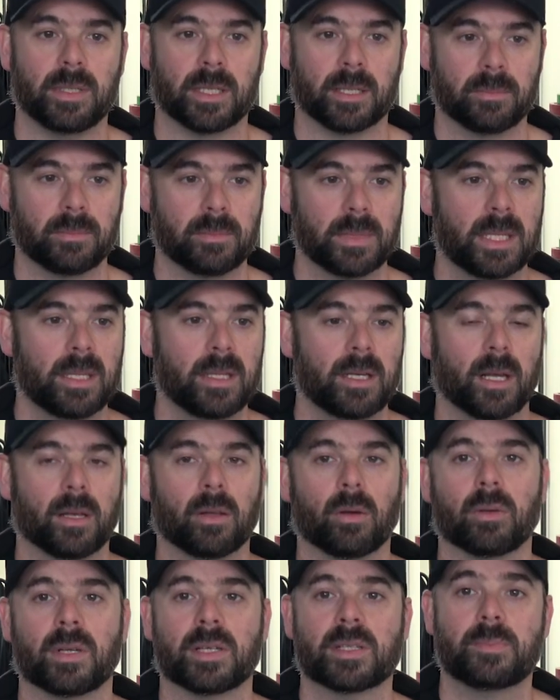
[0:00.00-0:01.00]
a
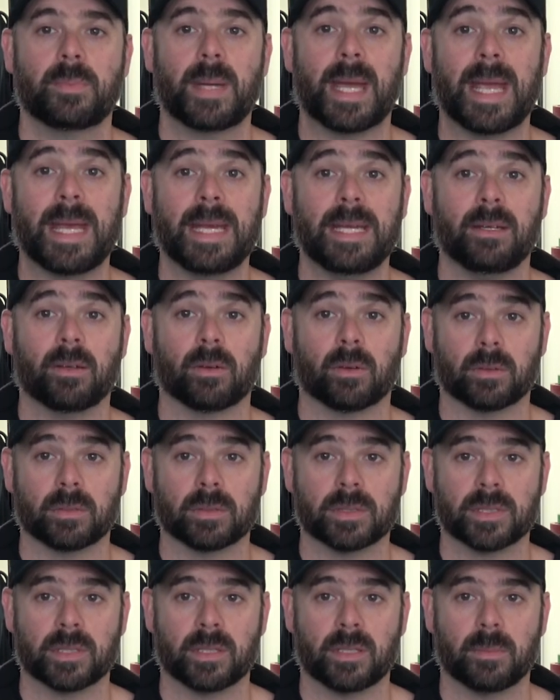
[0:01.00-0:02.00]
lot less pain
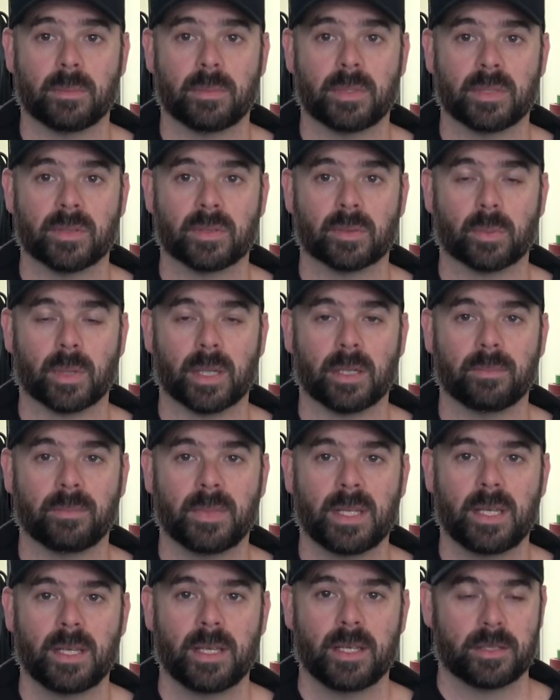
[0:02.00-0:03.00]
long term as well.